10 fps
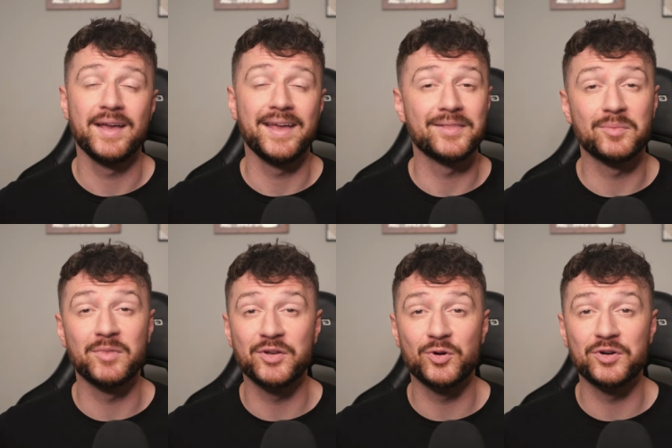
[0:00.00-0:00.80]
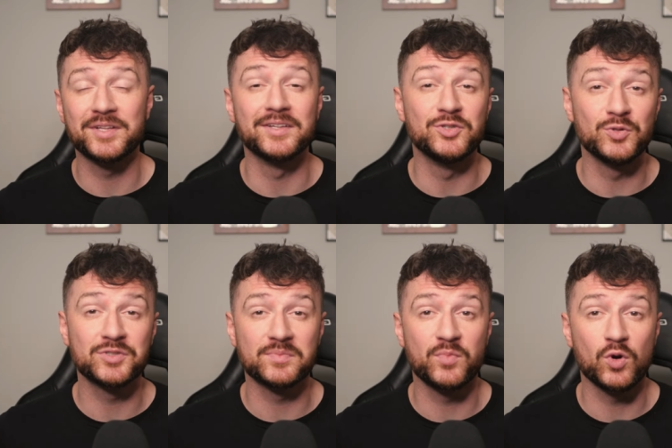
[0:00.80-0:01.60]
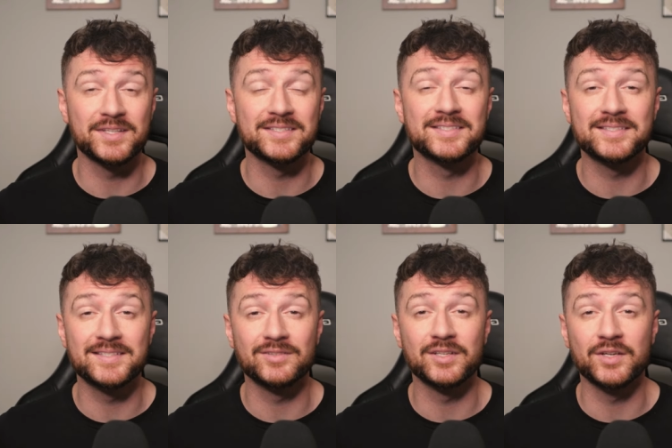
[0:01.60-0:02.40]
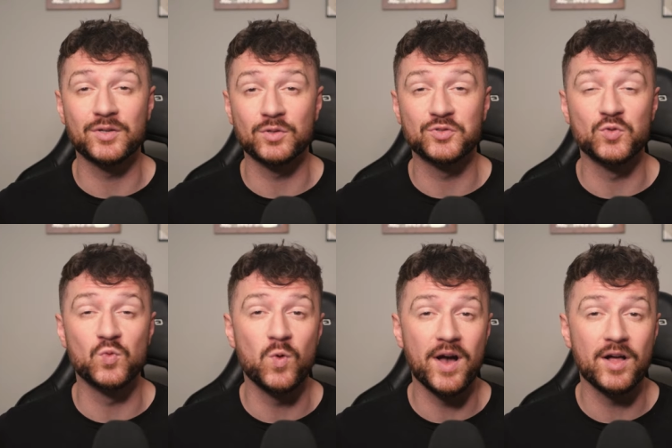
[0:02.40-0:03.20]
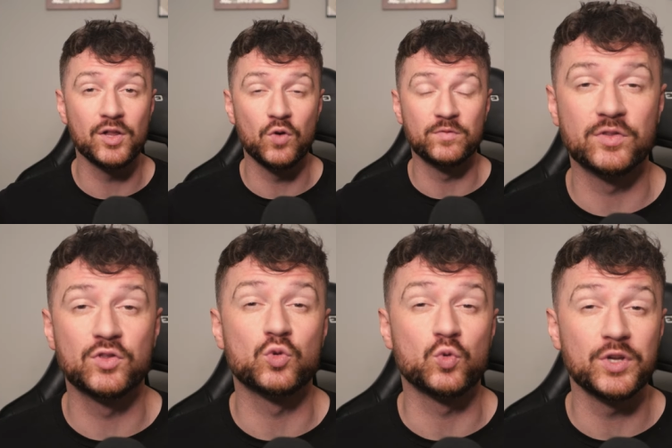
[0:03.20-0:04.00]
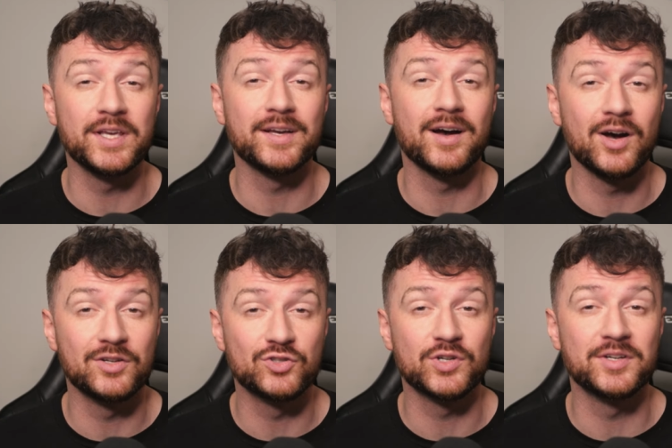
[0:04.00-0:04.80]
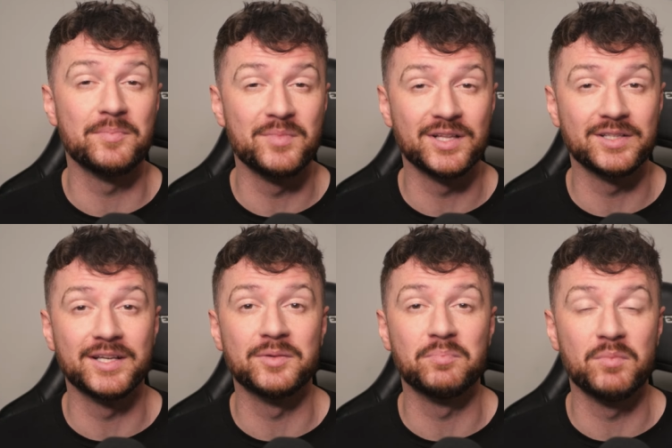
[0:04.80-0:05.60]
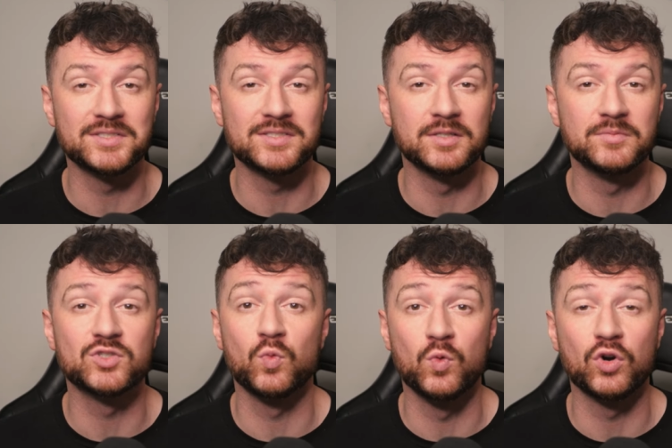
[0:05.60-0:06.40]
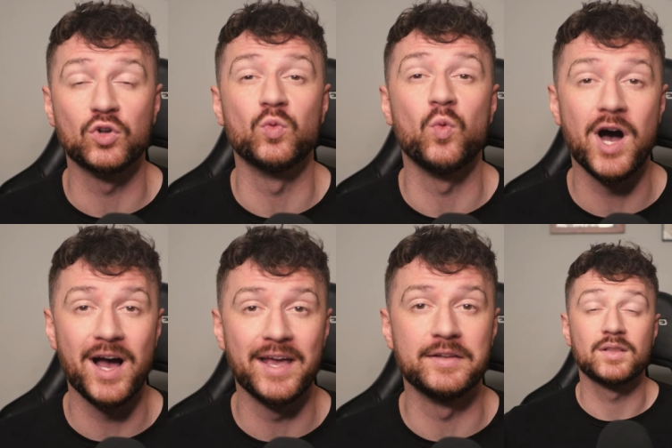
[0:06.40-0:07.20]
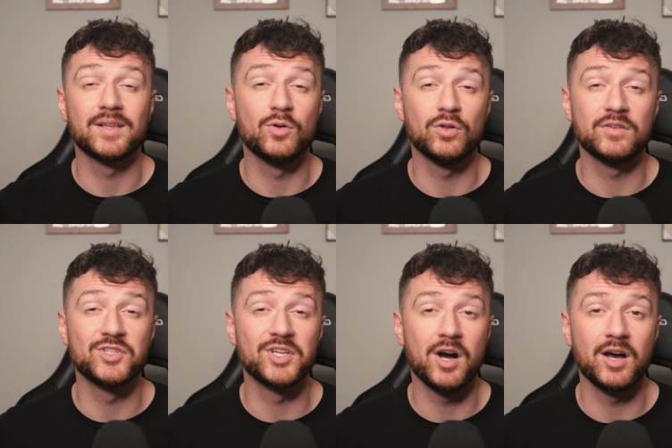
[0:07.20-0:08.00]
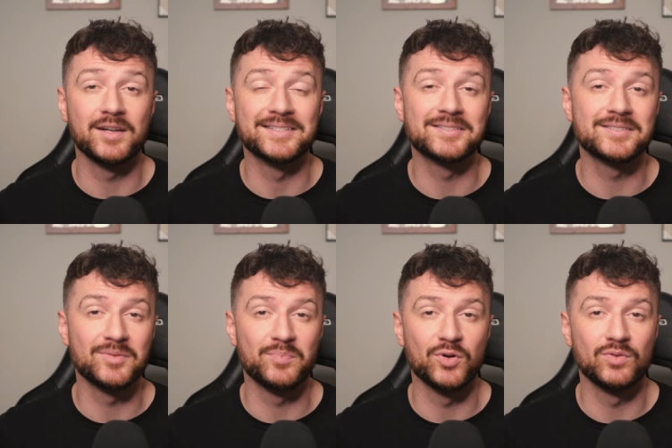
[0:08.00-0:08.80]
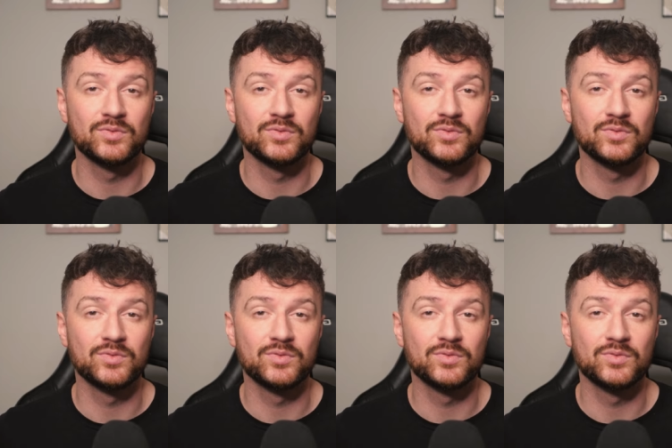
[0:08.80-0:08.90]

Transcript: And the minority that do support it still equal to well over 300 million Muslims worldwide. The goal of jihad is simple.